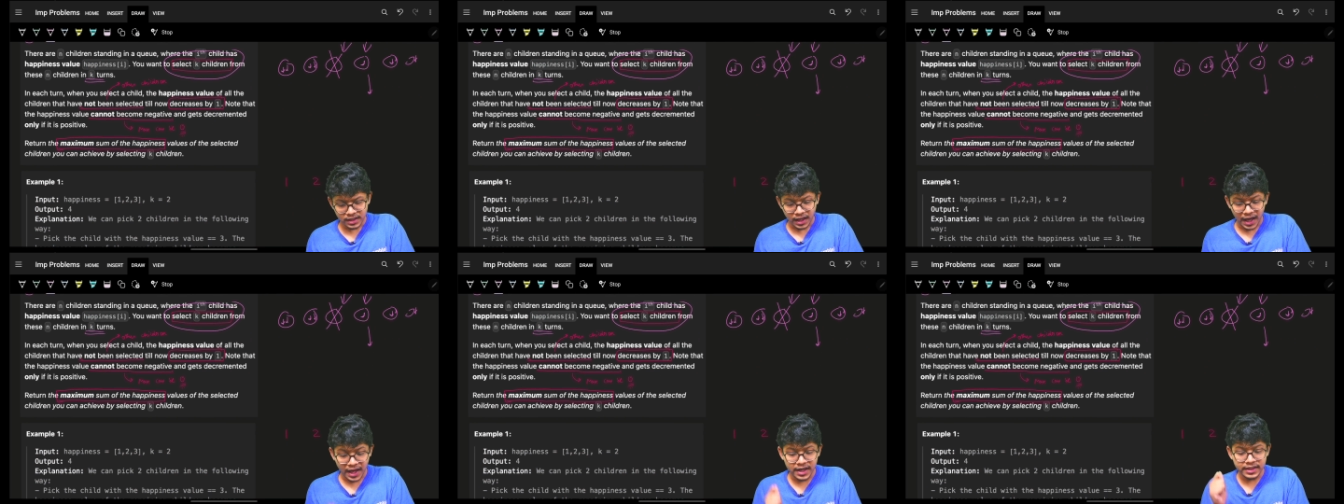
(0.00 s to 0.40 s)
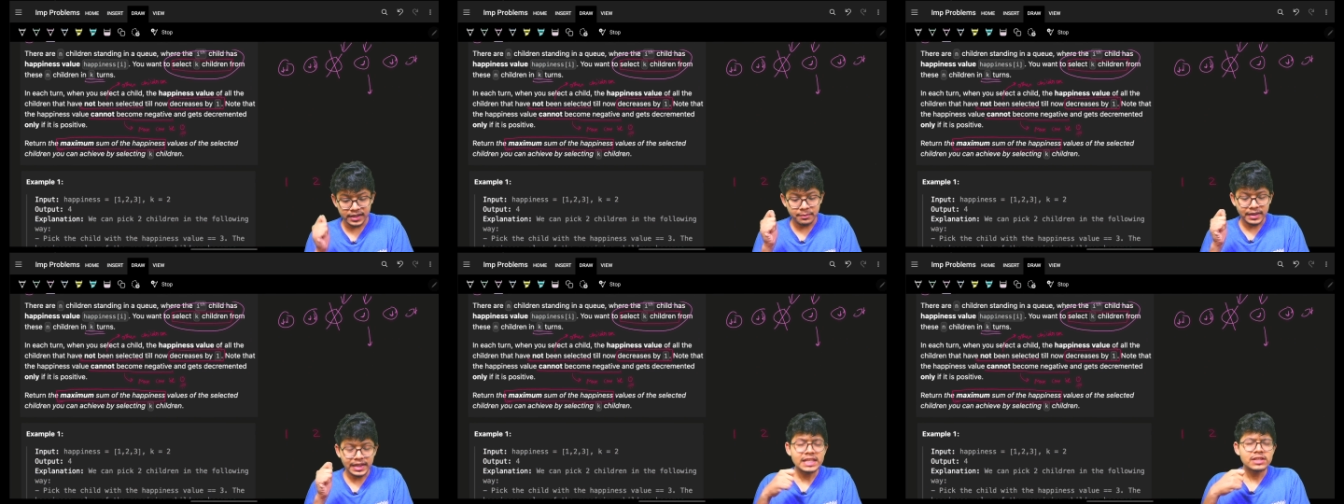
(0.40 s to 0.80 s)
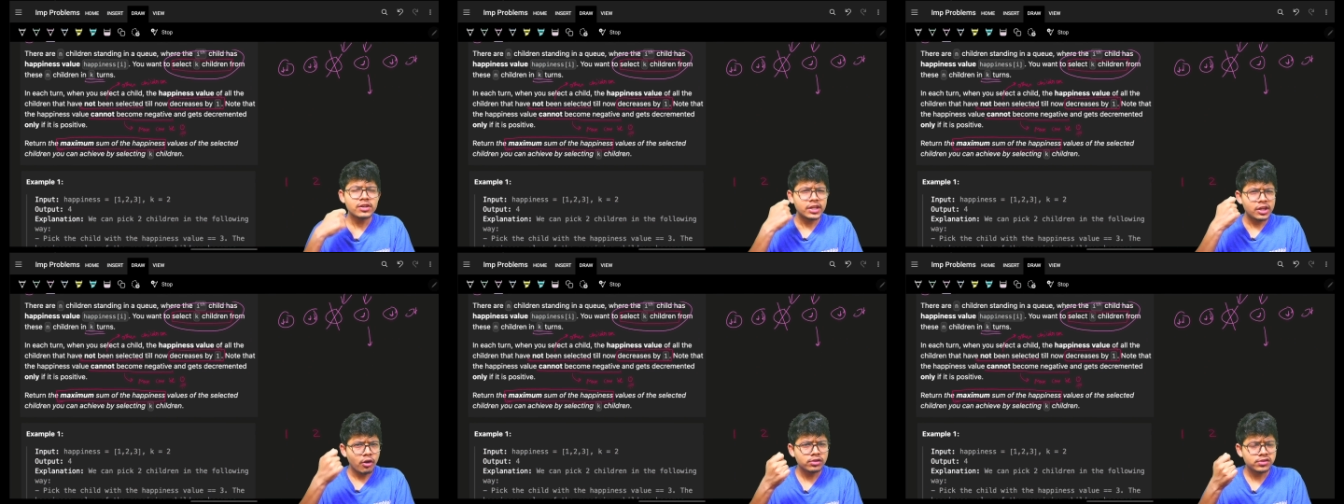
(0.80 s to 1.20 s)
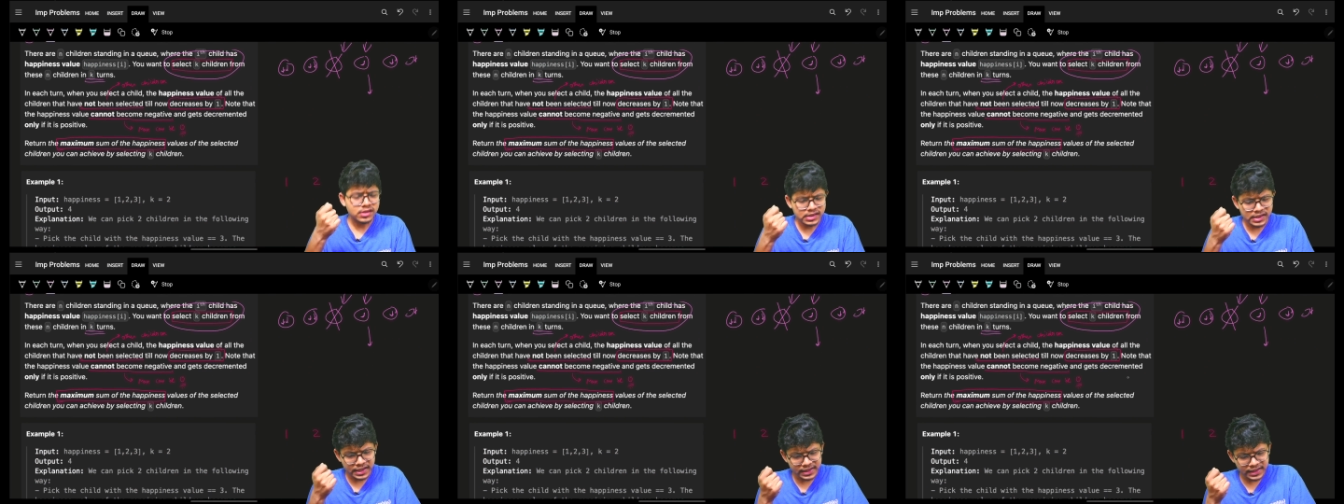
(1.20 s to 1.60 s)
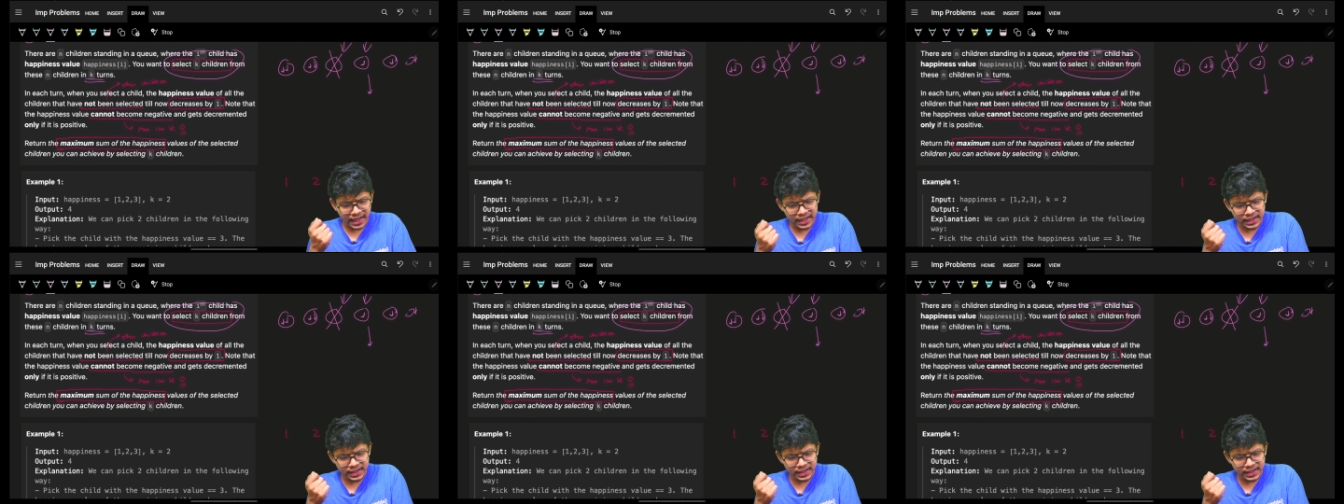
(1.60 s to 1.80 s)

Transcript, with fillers: And ultimately he also say that